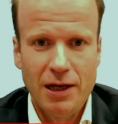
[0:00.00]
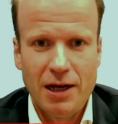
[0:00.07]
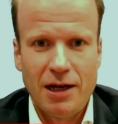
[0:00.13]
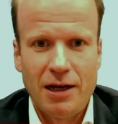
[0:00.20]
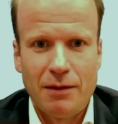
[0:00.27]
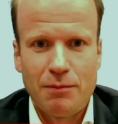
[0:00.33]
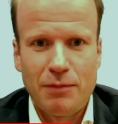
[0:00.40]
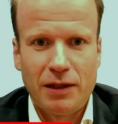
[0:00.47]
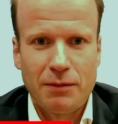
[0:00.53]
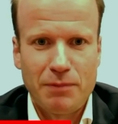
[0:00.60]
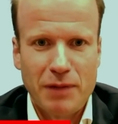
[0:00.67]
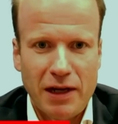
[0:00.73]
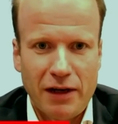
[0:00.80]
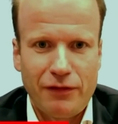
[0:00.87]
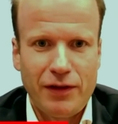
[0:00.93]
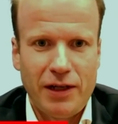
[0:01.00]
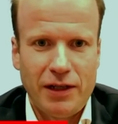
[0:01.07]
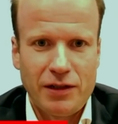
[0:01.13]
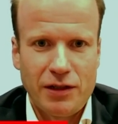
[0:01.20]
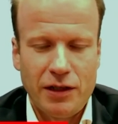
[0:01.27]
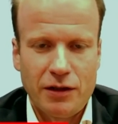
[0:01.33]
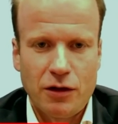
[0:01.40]
but the benefit is
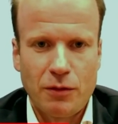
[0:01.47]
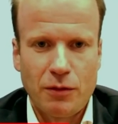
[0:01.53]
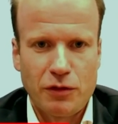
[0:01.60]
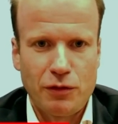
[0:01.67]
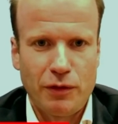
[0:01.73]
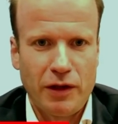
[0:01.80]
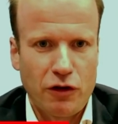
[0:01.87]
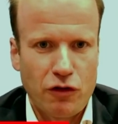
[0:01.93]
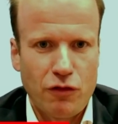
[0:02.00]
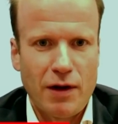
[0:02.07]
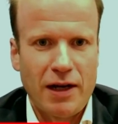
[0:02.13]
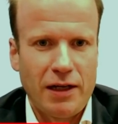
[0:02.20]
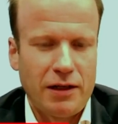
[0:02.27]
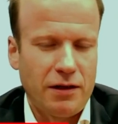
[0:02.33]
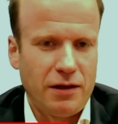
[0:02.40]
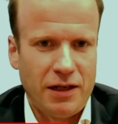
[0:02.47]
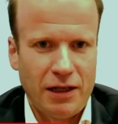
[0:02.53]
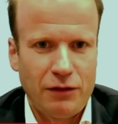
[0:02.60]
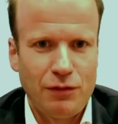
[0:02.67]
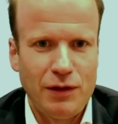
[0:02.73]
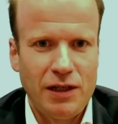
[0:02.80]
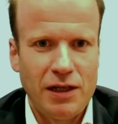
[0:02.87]
it comes with a credit that
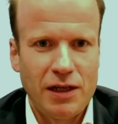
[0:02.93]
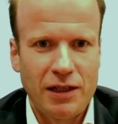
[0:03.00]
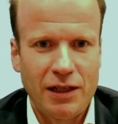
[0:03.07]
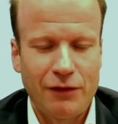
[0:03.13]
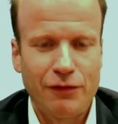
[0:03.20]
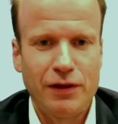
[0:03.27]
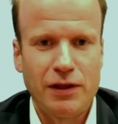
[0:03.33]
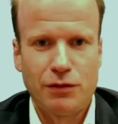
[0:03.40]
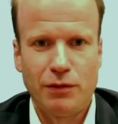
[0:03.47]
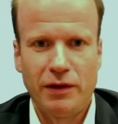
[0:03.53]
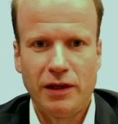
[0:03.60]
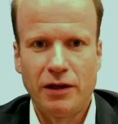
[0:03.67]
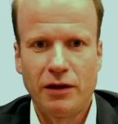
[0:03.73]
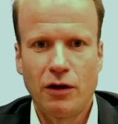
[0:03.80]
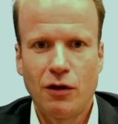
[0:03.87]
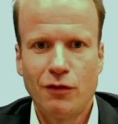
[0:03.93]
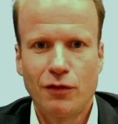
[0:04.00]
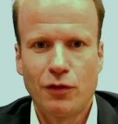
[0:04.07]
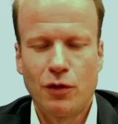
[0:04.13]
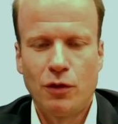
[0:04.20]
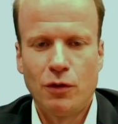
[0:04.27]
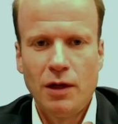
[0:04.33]
we that fits within an
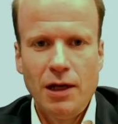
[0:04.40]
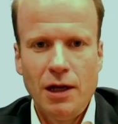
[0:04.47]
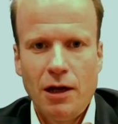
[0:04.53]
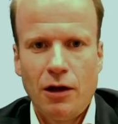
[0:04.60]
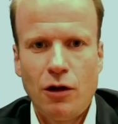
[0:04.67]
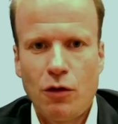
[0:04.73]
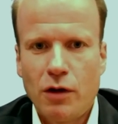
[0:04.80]
overall low